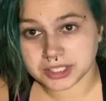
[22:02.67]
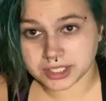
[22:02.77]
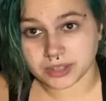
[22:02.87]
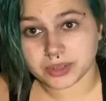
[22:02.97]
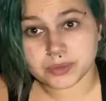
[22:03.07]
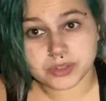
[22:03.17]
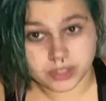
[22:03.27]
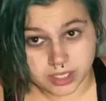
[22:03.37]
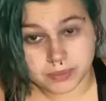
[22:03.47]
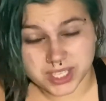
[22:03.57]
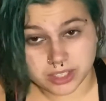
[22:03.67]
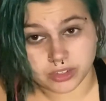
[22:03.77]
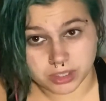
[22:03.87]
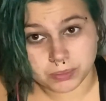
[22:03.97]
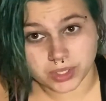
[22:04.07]
you know, he was trying to be a
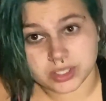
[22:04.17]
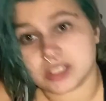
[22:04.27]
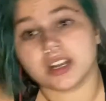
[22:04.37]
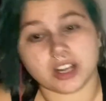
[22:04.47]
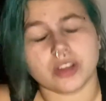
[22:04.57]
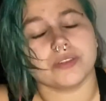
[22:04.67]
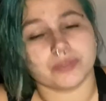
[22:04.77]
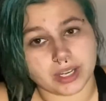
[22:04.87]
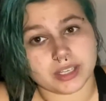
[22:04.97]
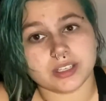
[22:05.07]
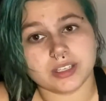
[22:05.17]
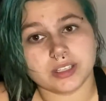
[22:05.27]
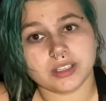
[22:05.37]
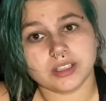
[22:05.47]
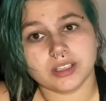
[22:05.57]
good person and a good friend.
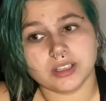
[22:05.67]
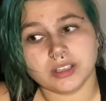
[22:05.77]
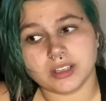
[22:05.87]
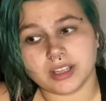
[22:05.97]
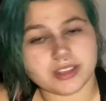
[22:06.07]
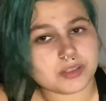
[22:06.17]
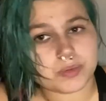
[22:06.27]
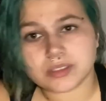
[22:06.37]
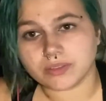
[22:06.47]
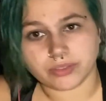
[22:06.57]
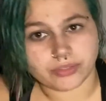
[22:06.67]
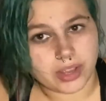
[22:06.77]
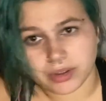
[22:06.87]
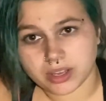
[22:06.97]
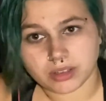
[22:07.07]
And this was a
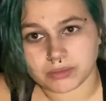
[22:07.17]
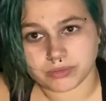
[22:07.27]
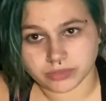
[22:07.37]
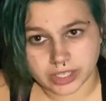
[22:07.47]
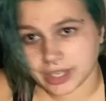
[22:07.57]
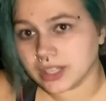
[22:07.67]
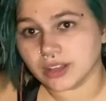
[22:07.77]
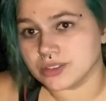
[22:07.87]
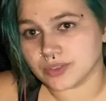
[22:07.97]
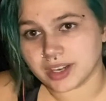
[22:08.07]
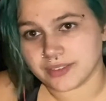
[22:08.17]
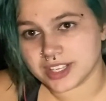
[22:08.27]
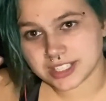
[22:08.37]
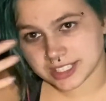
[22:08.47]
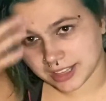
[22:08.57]
very, very close friend of his.
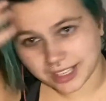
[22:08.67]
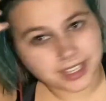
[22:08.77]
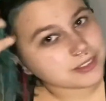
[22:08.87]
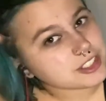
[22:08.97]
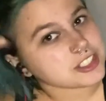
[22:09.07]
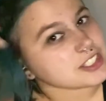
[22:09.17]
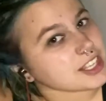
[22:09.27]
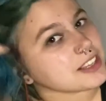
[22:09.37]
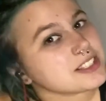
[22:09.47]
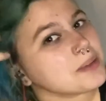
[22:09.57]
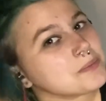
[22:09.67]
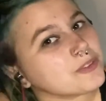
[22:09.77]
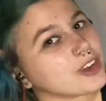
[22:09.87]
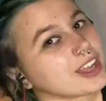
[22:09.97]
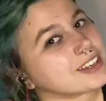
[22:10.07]
It's not like it was just like some
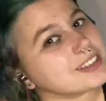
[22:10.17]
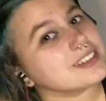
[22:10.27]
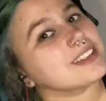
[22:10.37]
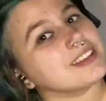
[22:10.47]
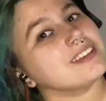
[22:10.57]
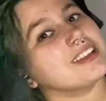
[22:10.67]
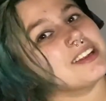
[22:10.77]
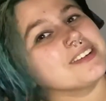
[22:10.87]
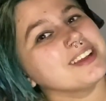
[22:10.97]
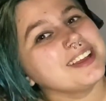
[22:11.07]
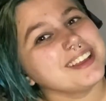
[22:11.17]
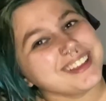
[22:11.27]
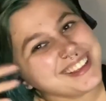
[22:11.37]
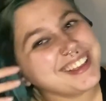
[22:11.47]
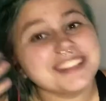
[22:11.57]
friend that, you know,
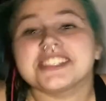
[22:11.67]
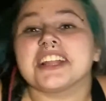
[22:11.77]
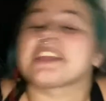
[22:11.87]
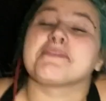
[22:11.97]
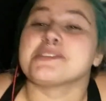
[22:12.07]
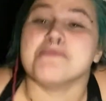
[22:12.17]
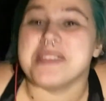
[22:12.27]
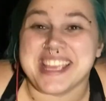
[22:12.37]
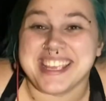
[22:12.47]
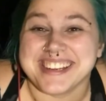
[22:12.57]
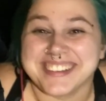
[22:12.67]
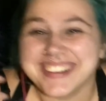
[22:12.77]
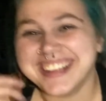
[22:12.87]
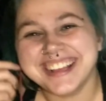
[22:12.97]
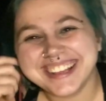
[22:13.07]
it's not like it was me, you know.
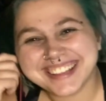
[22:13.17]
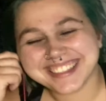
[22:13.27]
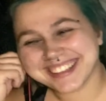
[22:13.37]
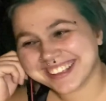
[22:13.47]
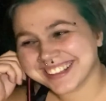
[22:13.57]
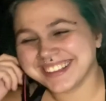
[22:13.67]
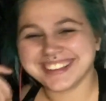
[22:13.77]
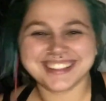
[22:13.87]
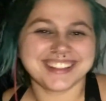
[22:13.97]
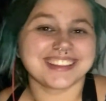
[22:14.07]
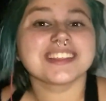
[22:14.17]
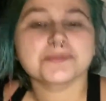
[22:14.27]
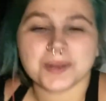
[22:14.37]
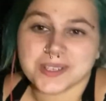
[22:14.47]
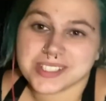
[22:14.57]
Like, this
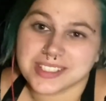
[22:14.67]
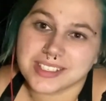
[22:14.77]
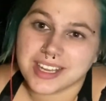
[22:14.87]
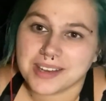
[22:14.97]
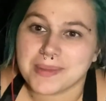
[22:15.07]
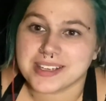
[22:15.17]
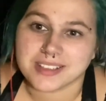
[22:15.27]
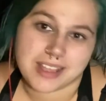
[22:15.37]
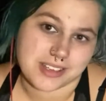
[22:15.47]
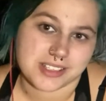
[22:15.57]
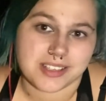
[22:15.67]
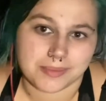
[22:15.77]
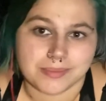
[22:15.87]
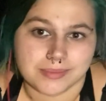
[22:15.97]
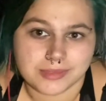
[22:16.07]
person had meant a lot to
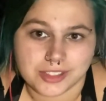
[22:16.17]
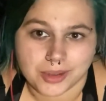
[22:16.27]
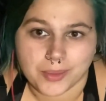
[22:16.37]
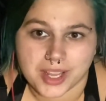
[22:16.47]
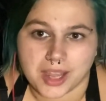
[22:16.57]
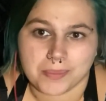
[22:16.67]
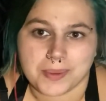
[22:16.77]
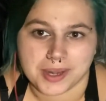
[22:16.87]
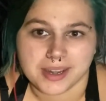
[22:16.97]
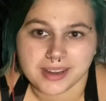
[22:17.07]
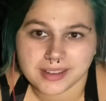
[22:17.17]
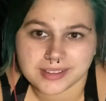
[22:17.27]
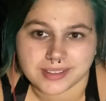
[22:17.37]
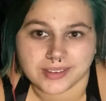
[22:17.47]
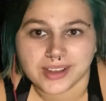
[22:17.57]
him growing up, and
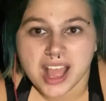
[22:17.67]
so